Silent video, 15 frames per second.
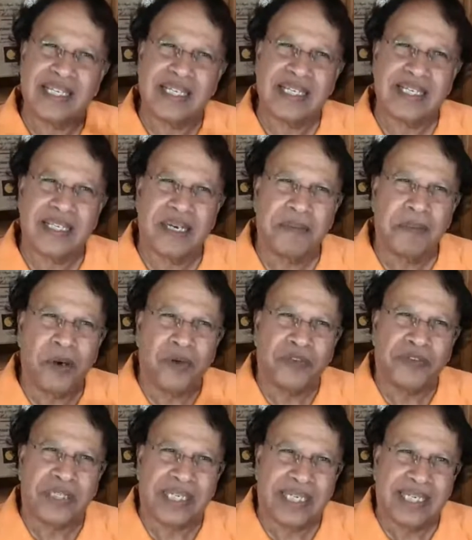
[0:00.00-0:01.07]
some
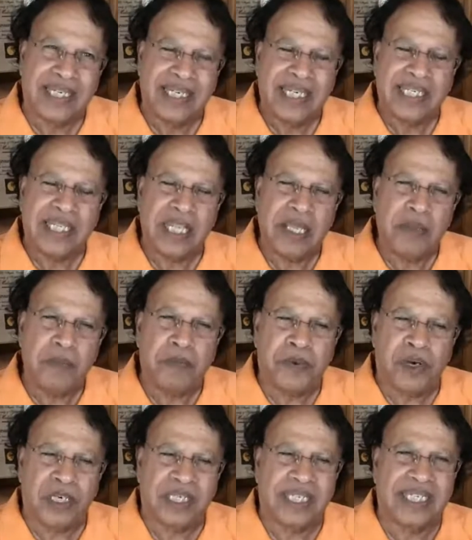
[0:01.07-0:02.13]
of the
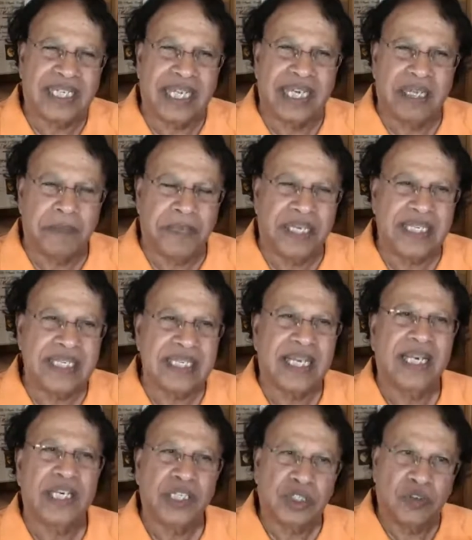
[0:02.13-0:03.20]
important
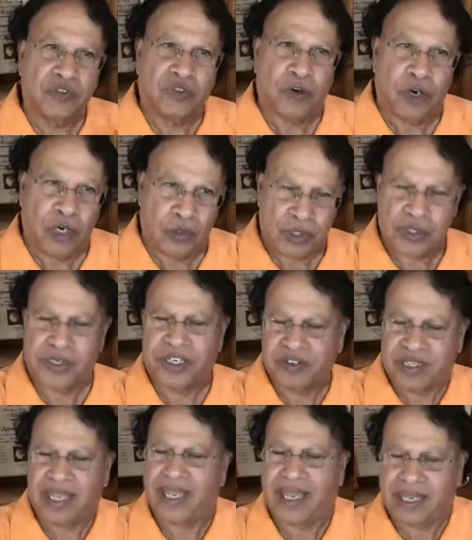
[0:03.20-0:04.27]
elements to follow.
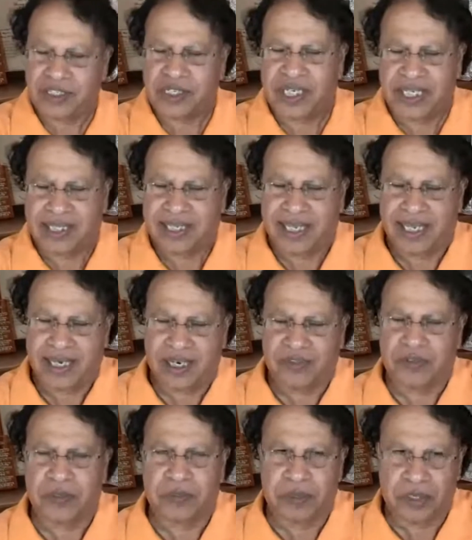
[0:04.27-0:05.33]
So actually in the end
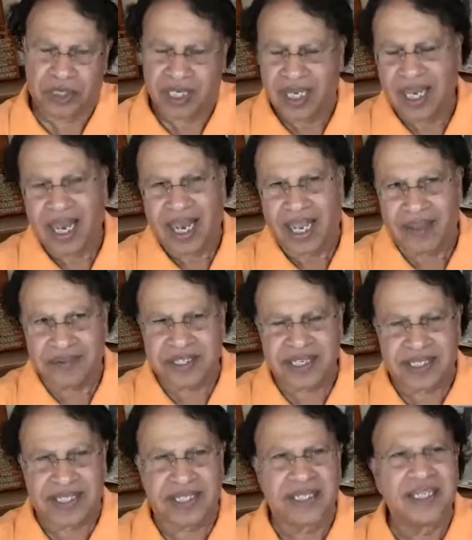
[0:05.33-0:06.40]
of the book, I have
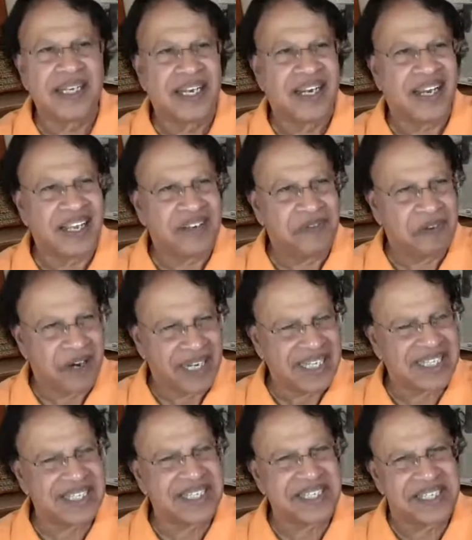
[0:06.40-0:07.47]
certain
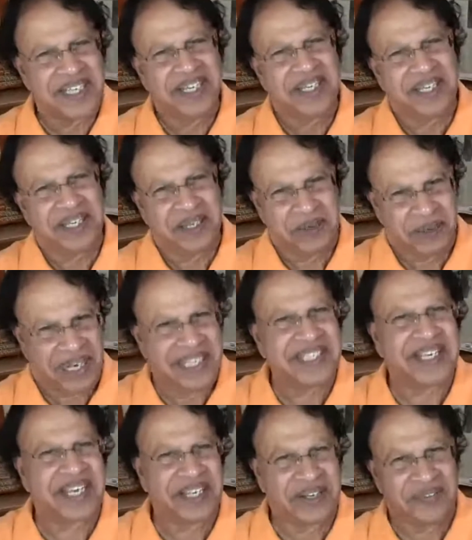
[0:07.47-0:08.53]
advices,
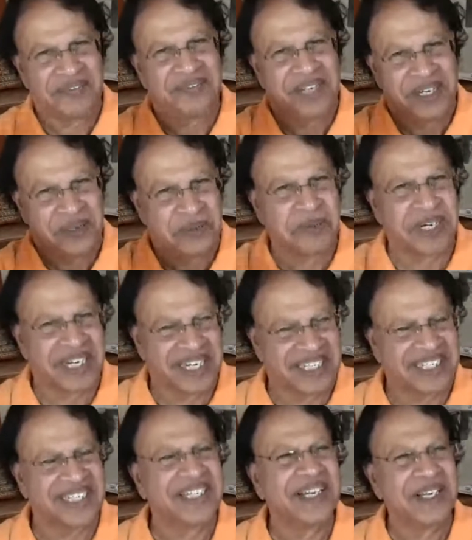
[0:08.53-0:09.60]
I kind of
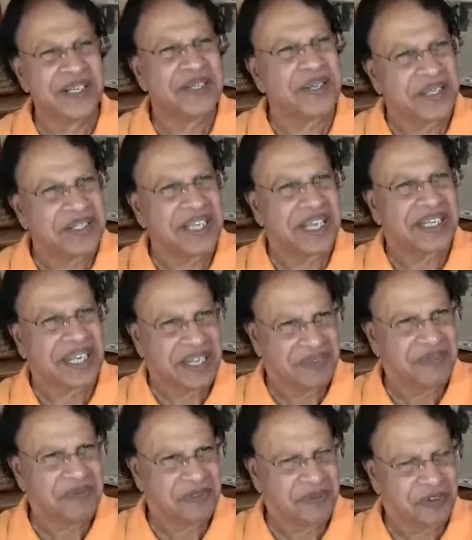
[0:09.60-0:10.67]
enumerated that can